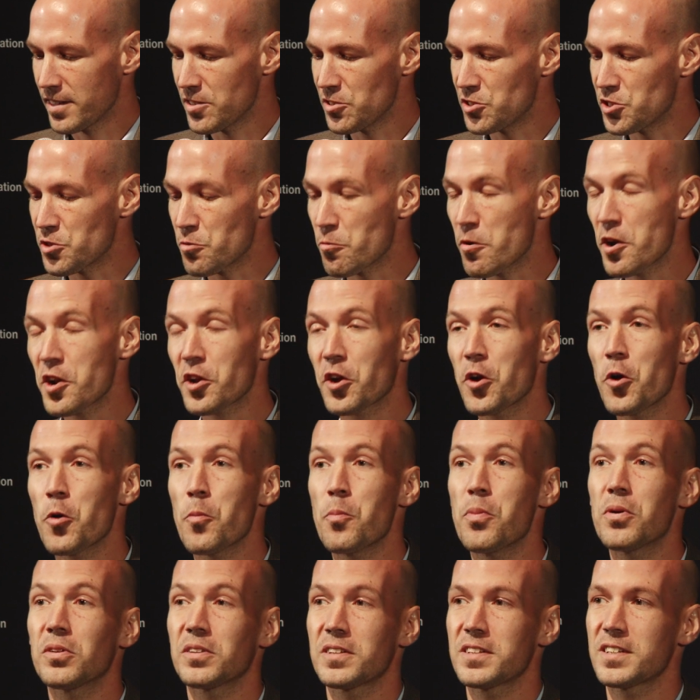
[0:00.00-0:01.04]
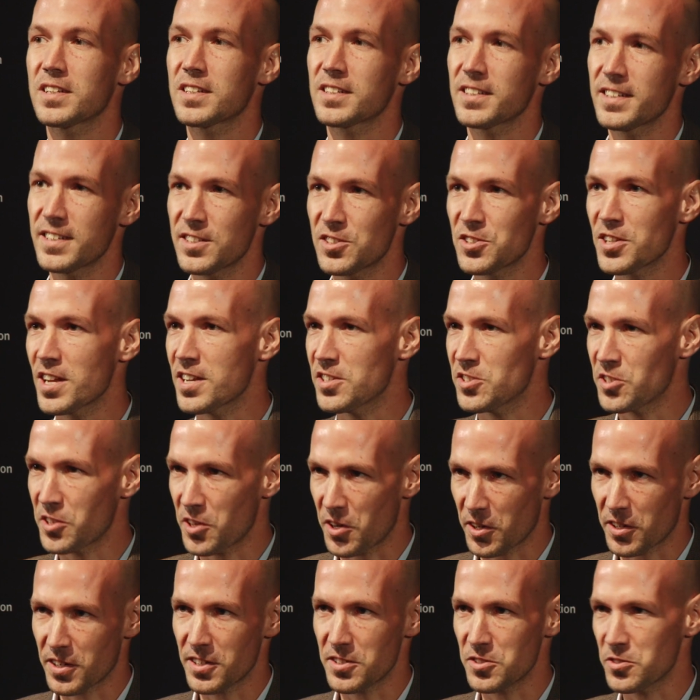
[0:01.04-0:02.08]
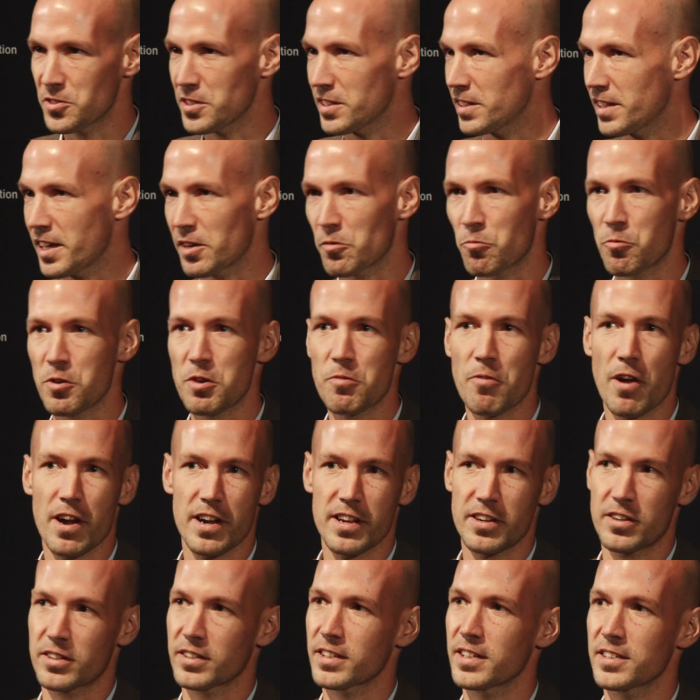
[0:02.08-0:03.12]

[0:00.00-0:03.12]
juridico-politically changing our country, like rewriting our